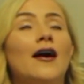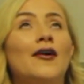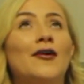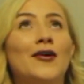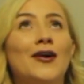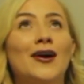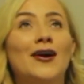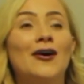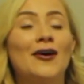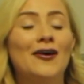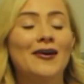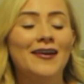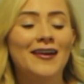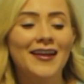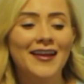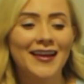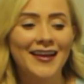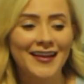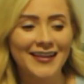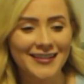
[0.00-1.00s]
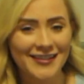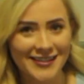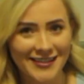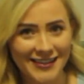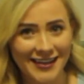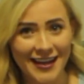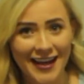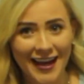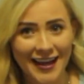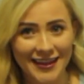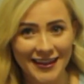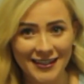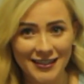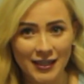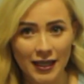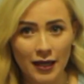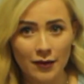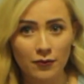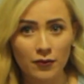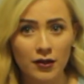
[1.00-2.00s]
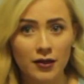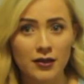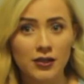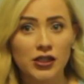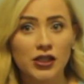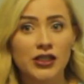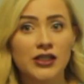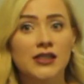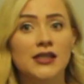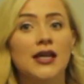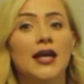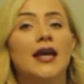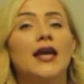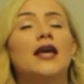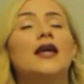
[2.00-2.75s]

or sit at the table and just